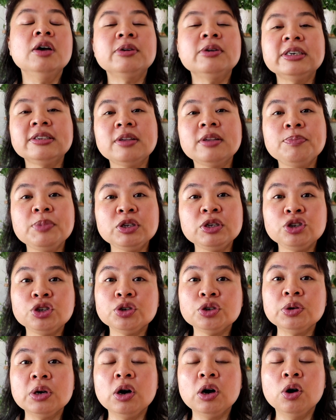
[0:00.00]
because a
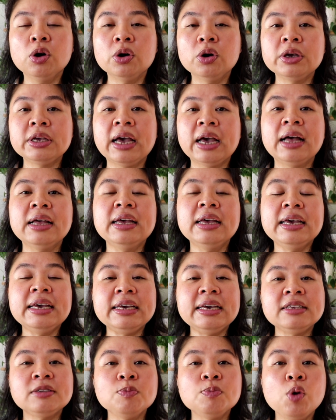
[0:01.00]
mature Hoya
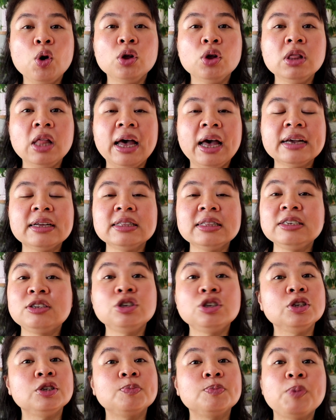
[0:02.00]
is more likely
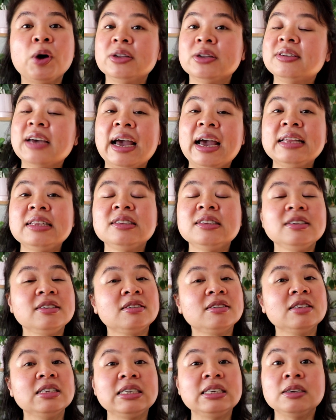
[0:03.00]
to
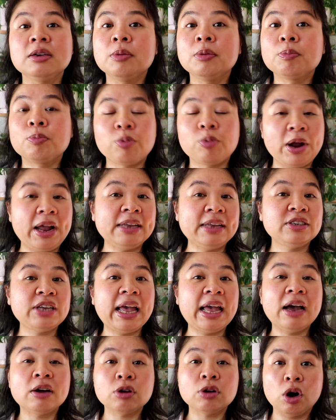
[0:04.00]
spontaneously
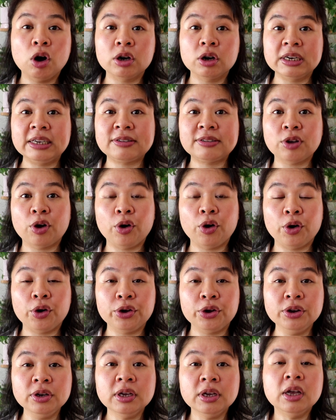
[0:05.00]
branch out on its
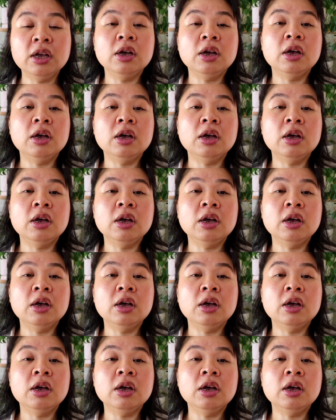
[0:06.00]
own.